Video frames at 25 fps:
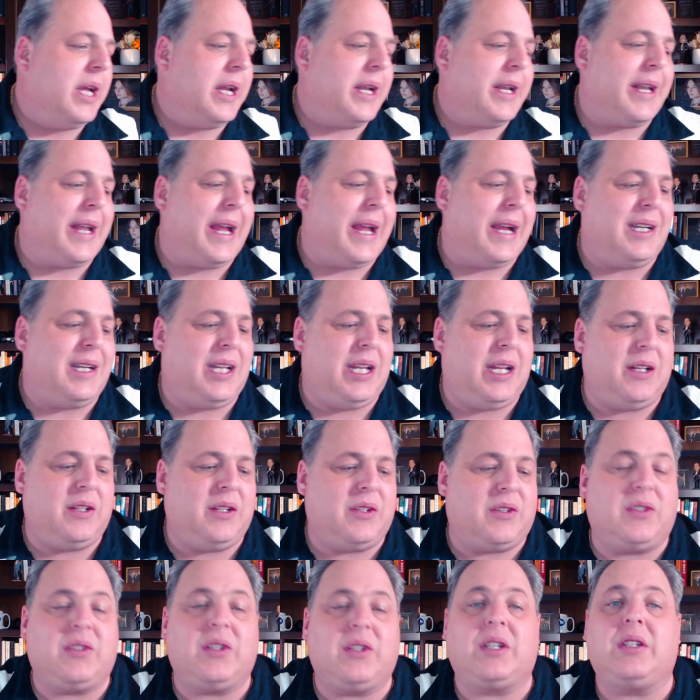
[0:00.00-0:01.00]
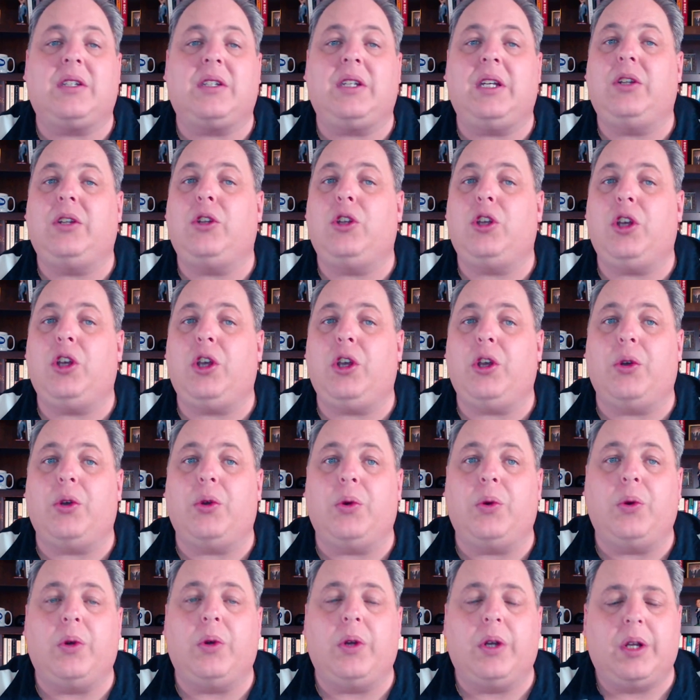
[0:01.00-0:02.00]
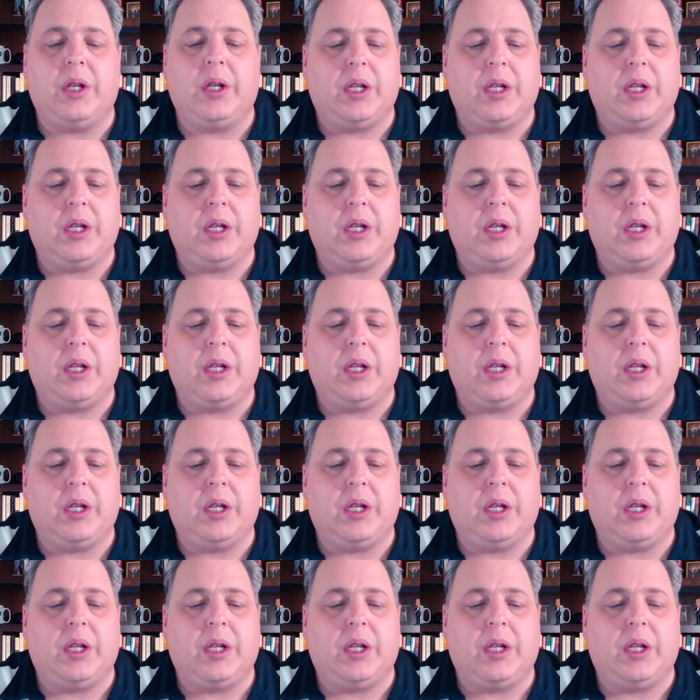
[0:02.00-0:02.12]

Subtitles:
1962